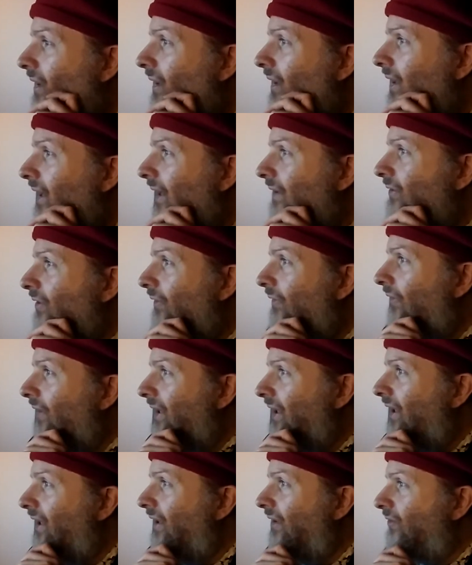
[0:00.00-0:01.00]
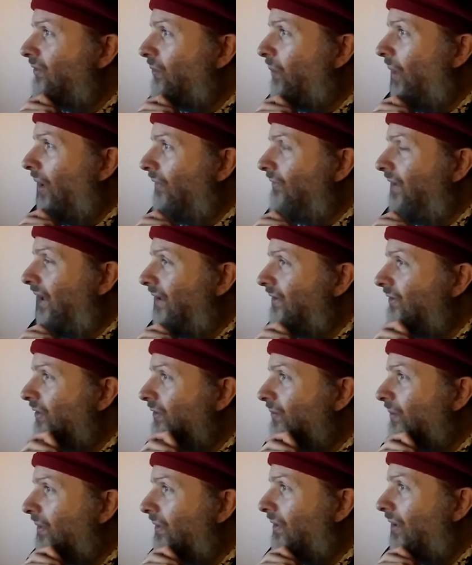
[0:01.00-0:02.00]
yeah, Divinity's 12
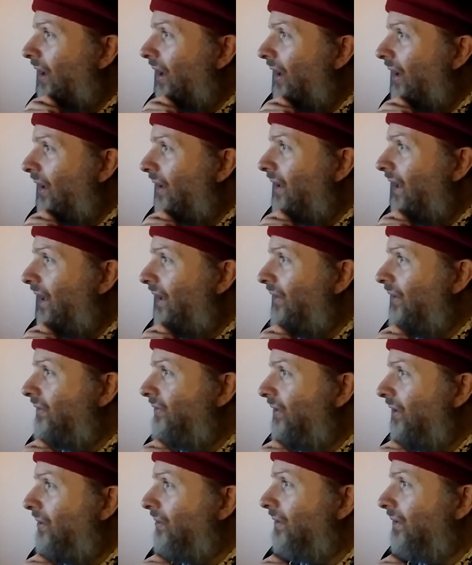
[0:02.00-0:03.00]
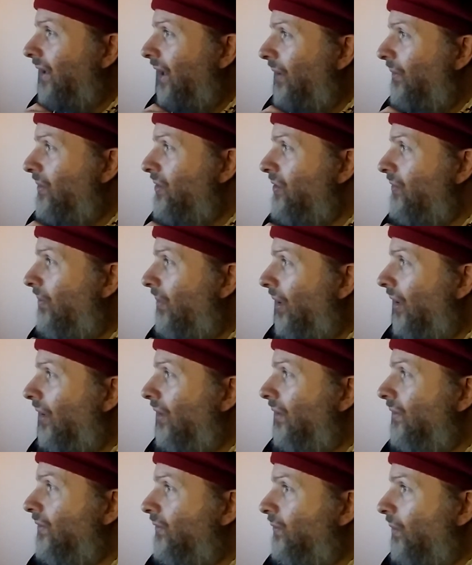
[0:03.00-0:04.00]
Dances with God and The Secret Language of
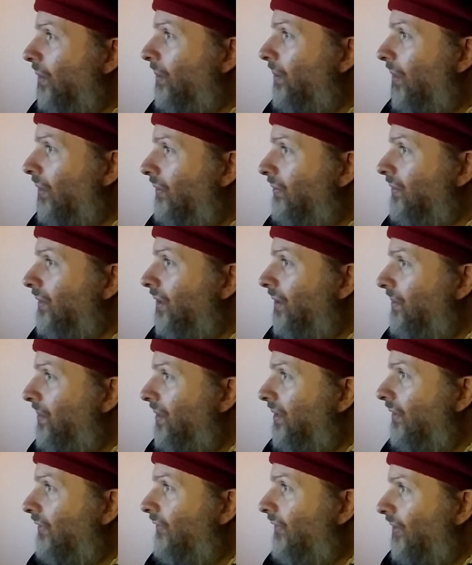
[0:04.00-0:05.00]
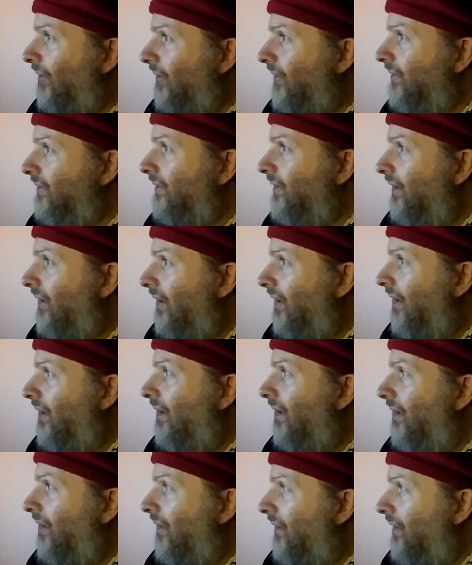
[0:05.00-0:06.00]
Birds were both really beautiful.
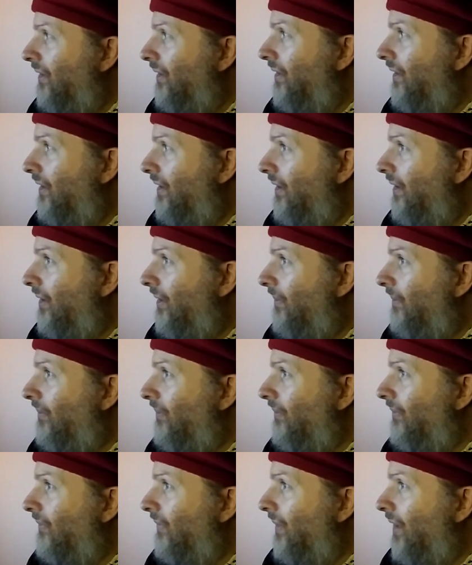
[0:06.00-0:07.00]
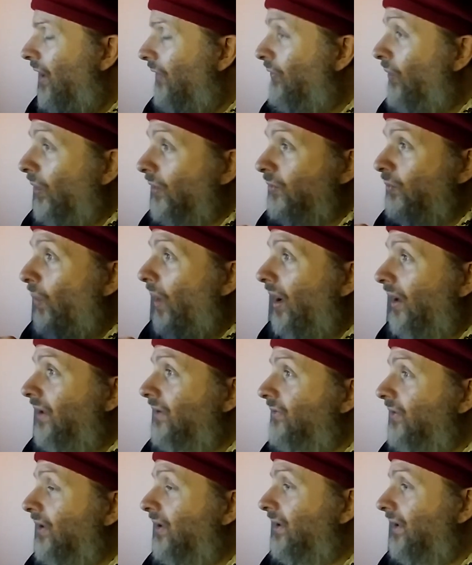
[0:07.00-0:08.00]
Of course, Walk
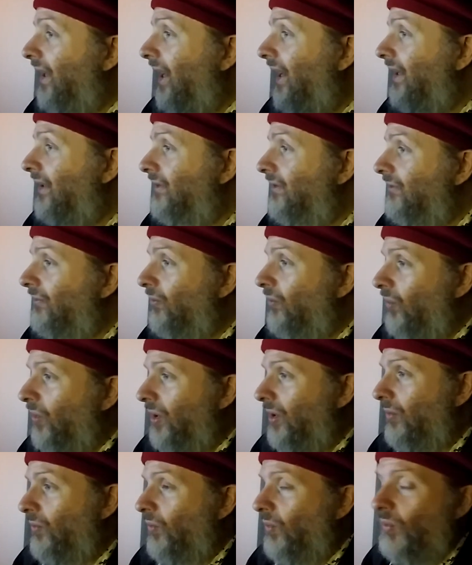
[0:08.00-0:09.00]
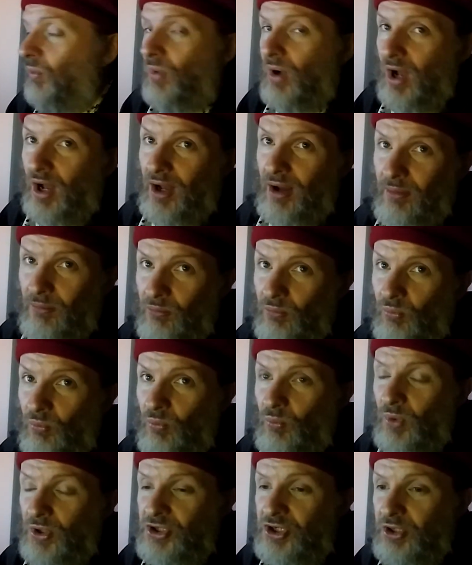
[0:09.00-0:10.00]
into the Light,
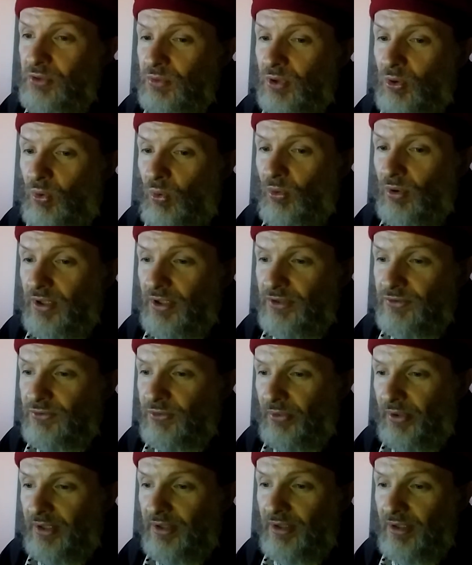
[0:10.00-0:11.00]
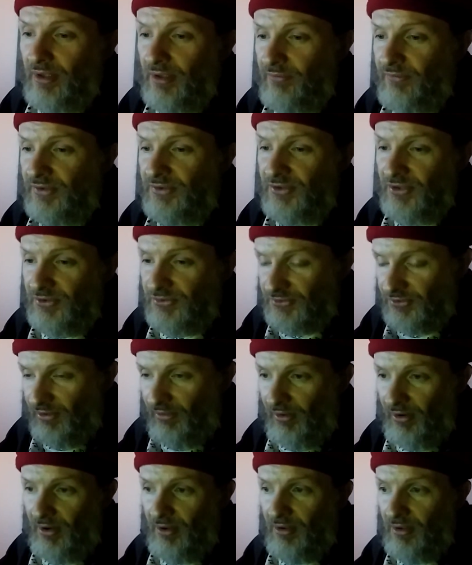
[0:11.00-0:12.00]
which he recorded during the Tis
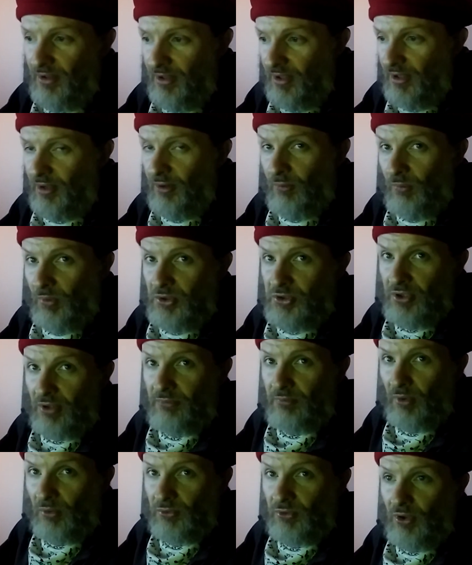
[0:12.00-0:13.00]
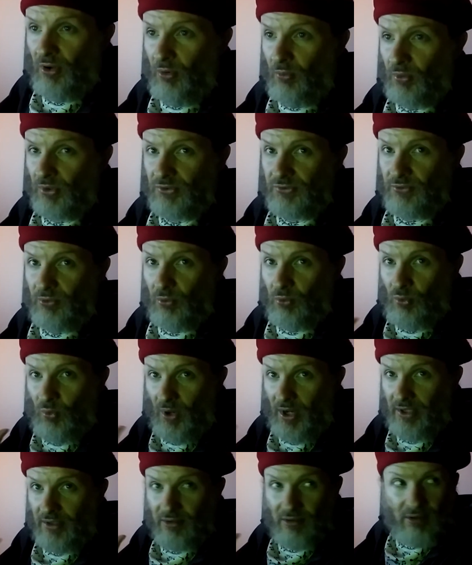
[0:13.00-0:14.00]
era, when Jethro Tull were still
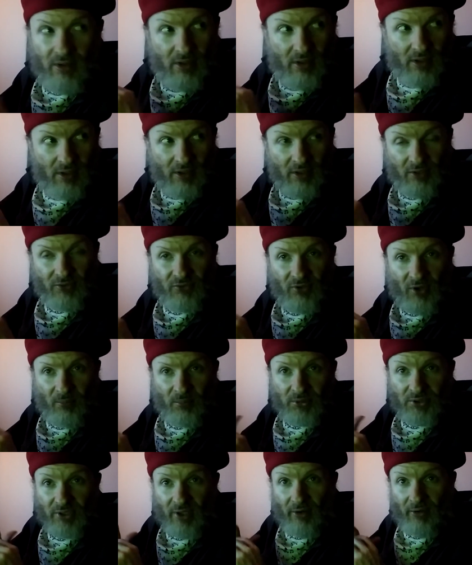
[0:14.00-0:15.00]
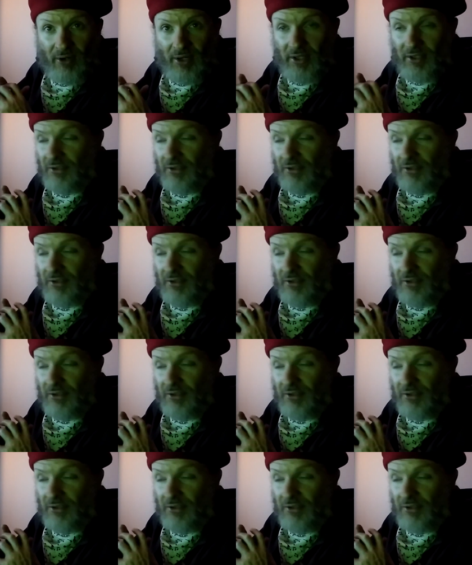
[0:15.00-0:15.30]
quite contemporary